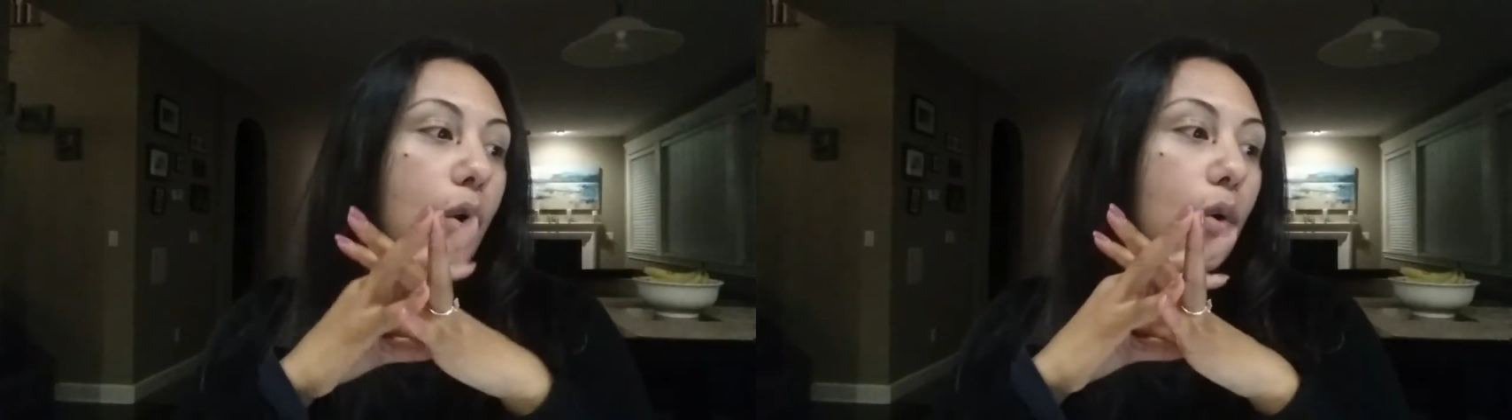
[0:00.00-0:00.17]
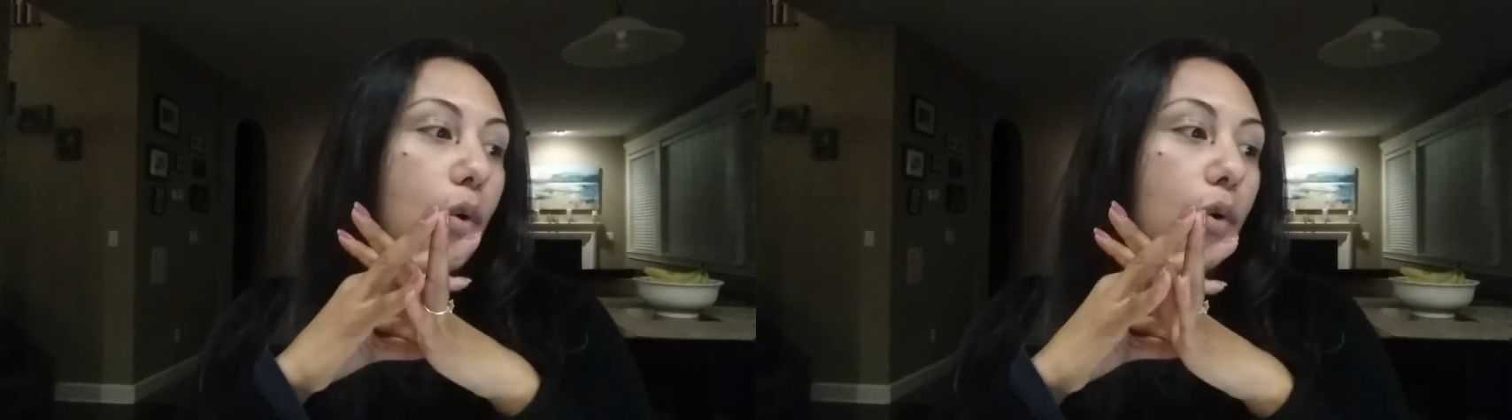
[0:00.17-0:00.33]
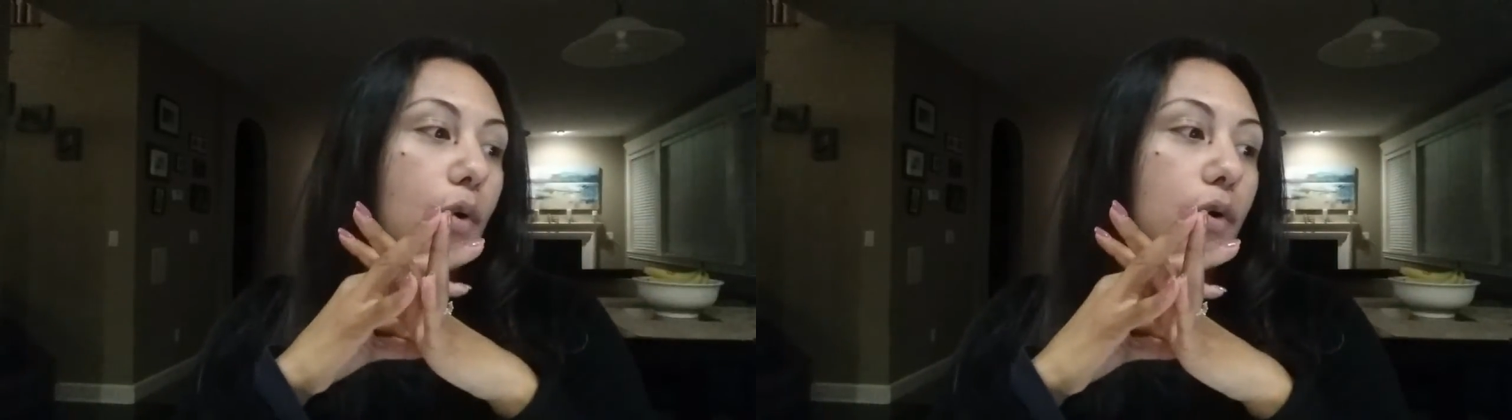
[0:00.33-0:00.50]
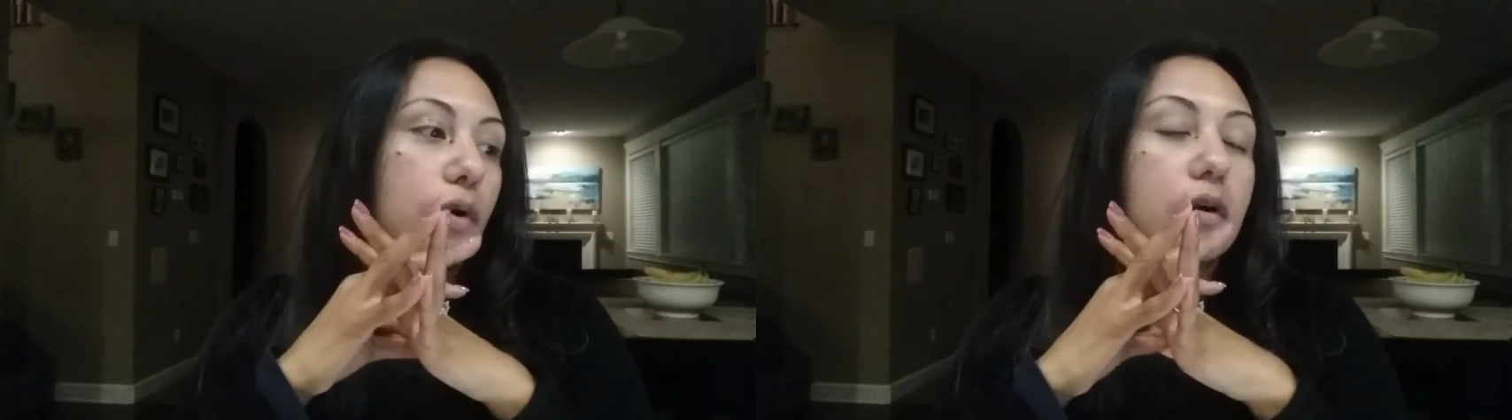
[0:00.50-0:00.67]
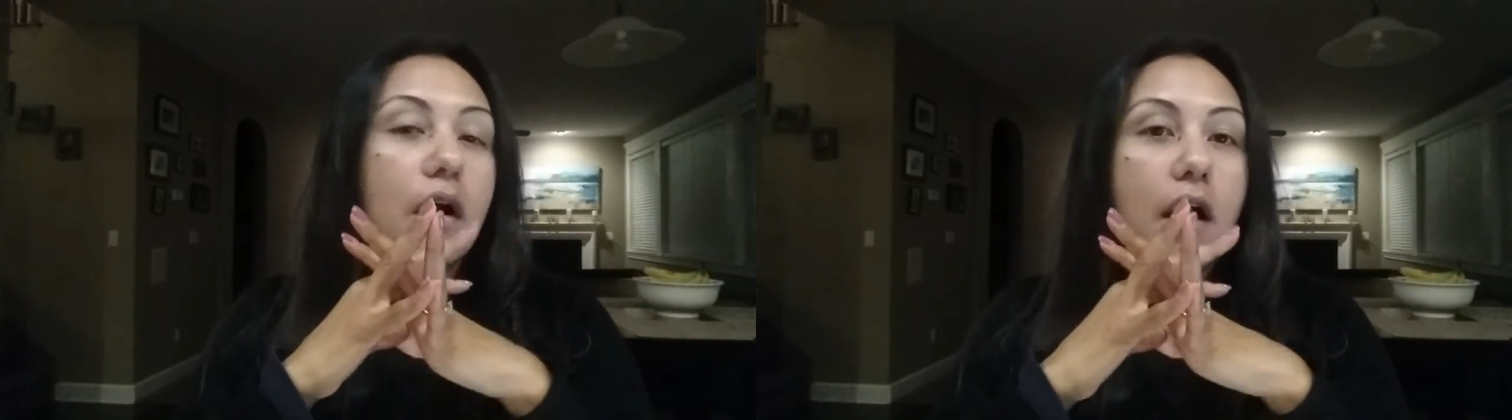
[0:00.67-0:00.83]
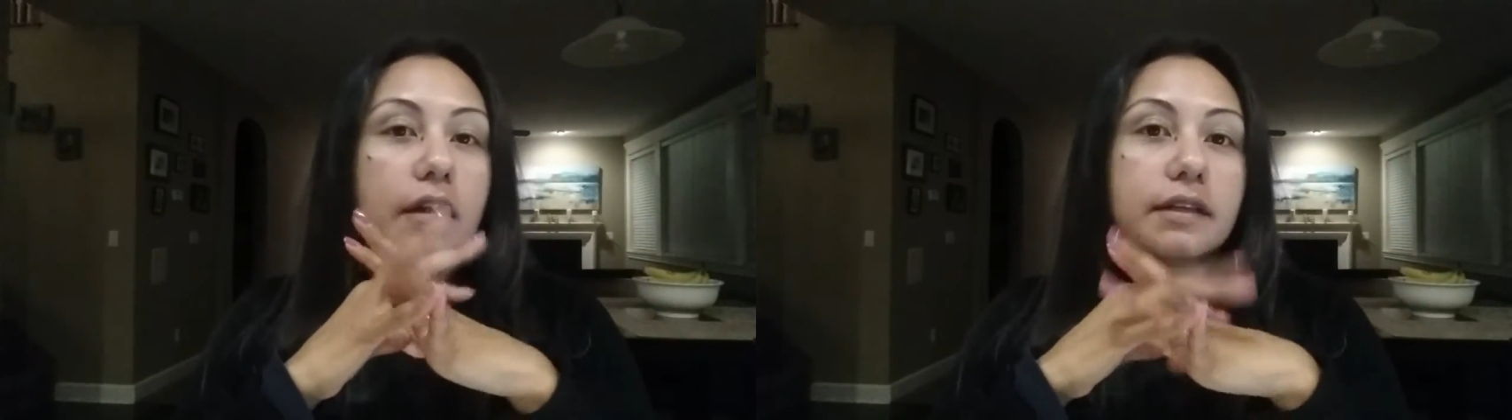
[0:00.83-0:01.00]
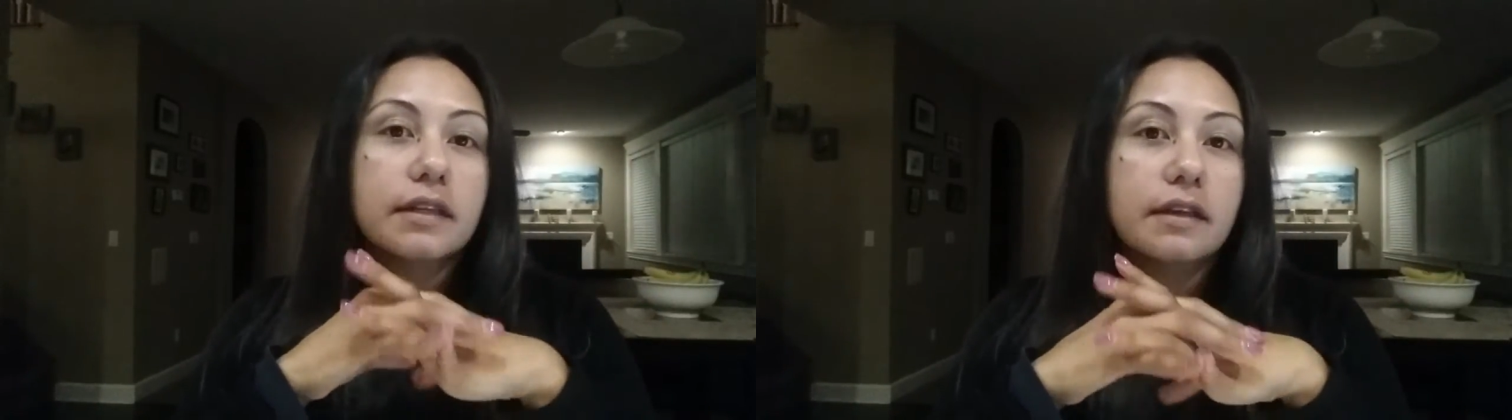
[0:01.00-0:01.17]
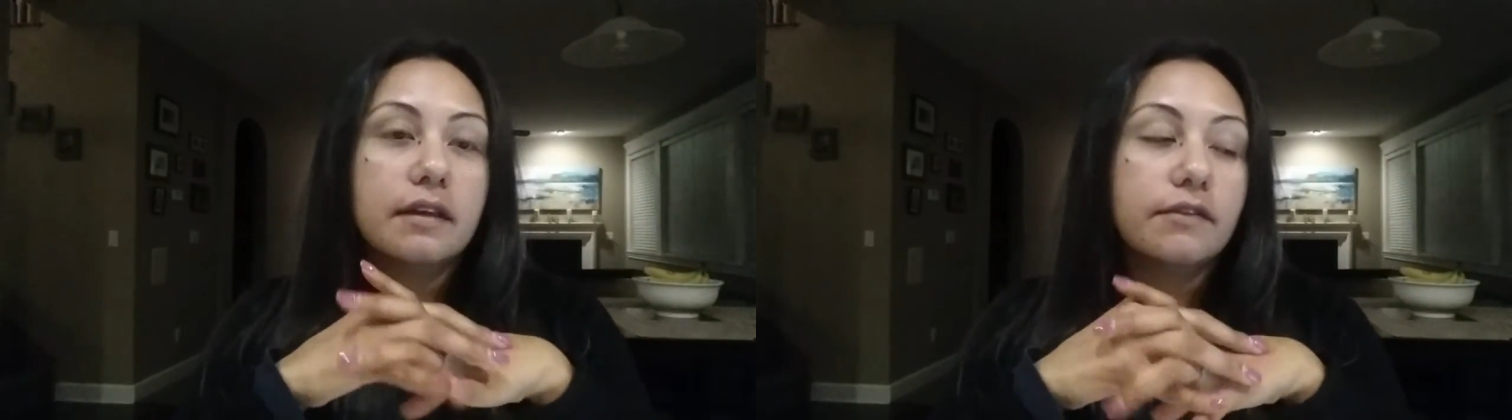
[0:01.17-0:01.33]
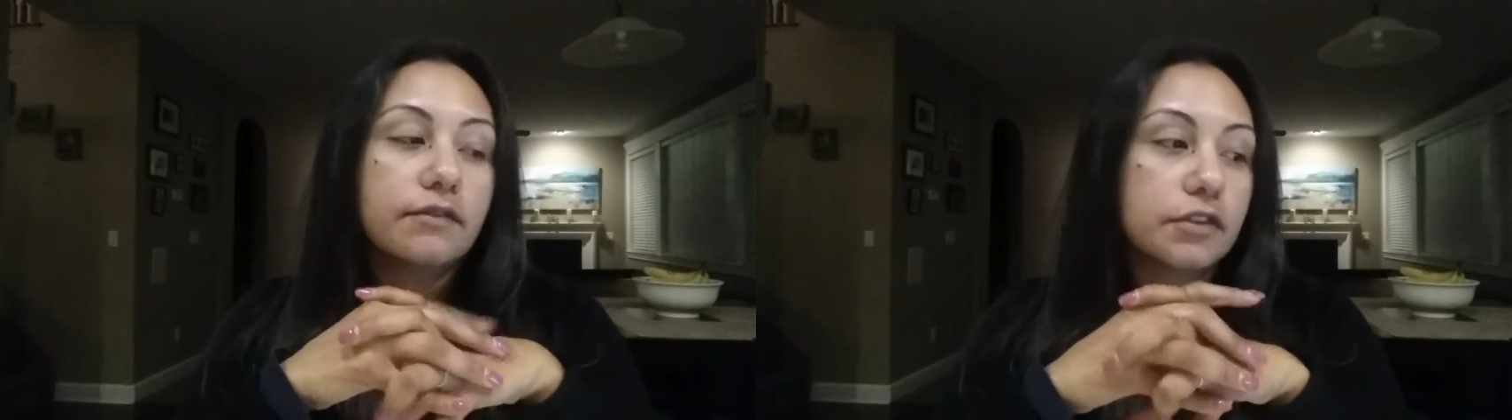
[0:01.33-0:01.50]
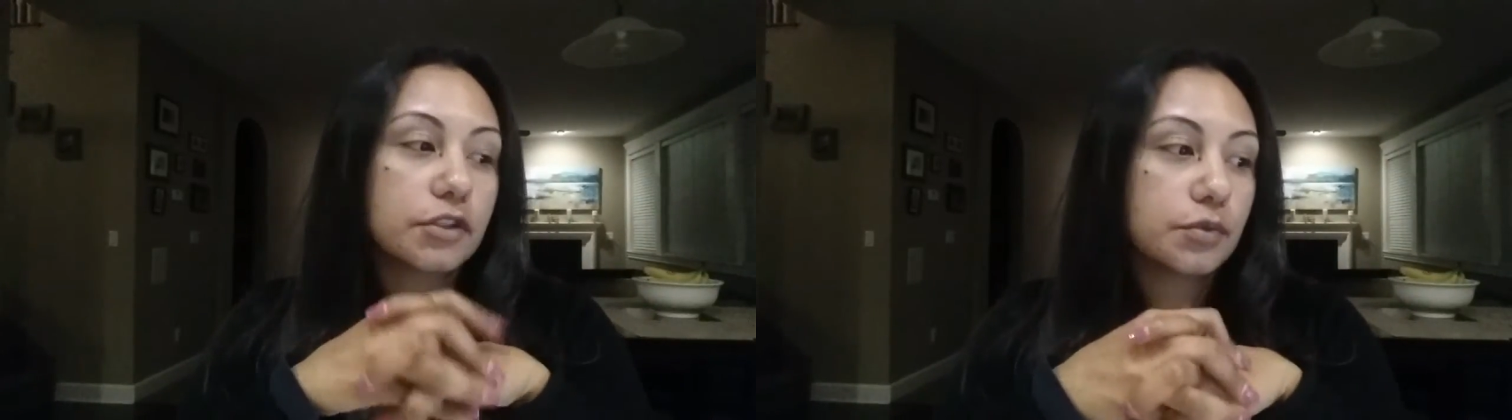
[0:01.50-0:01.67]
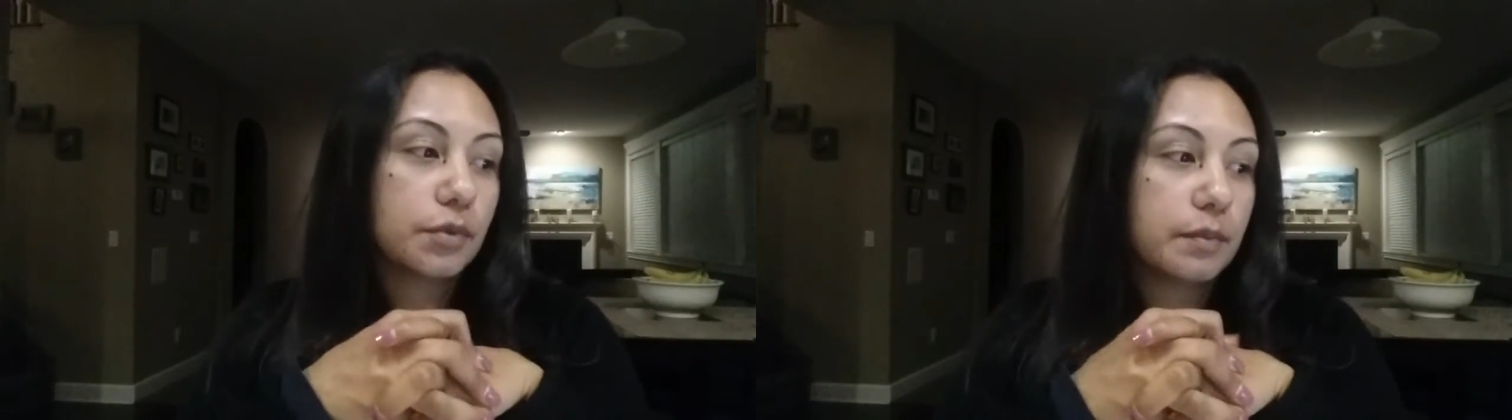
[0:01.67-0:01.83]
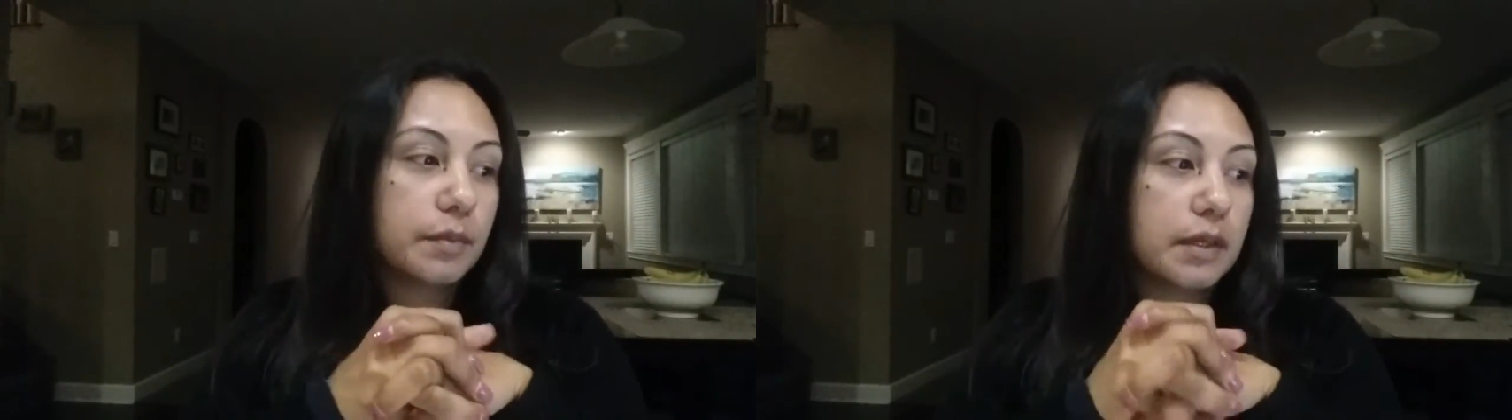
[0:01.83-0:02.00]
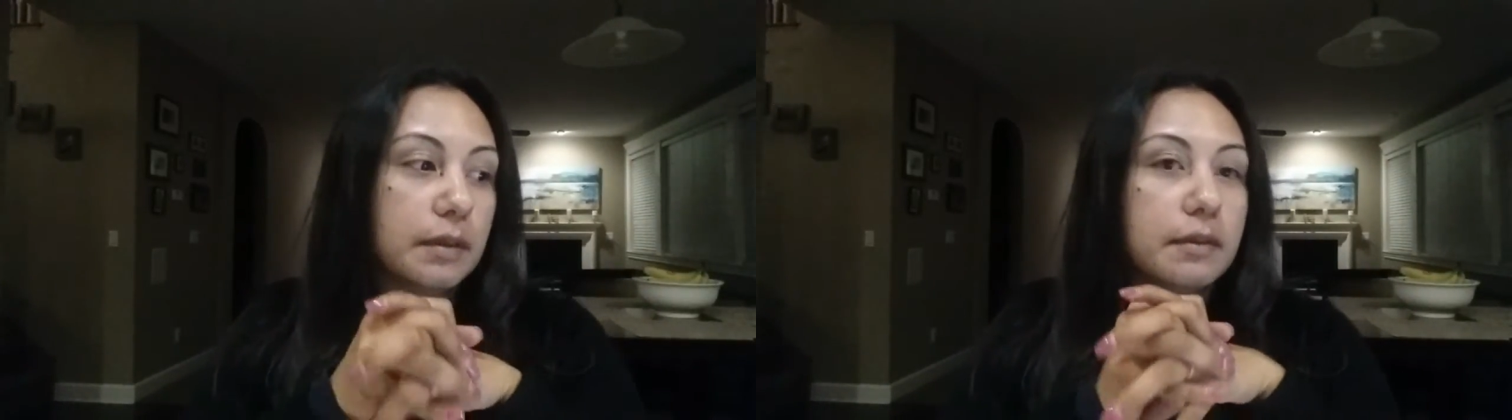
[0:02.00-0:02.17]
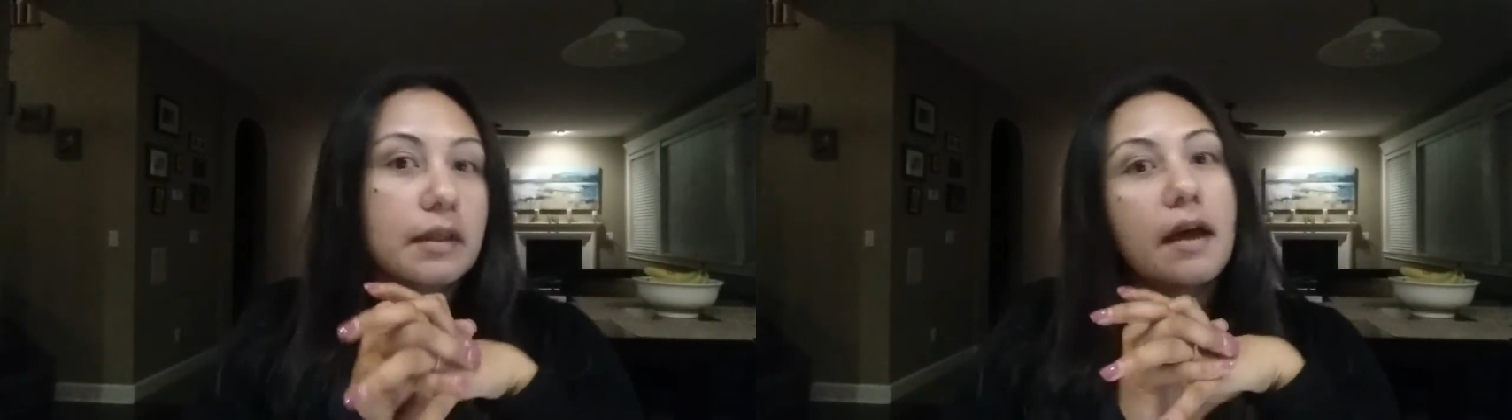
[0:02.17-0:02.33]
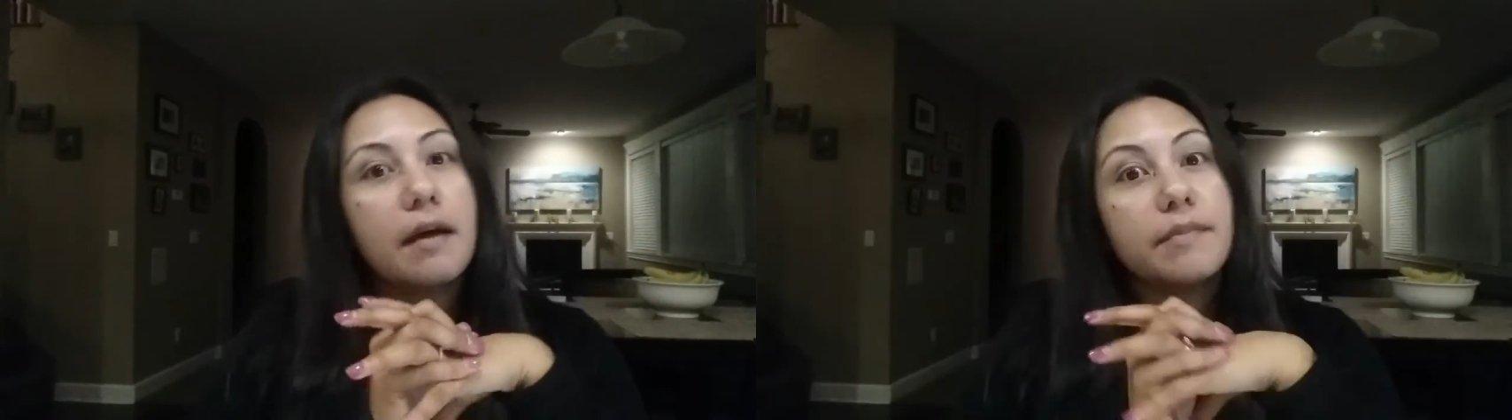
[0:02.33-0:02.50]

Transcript: or cognitive, which would be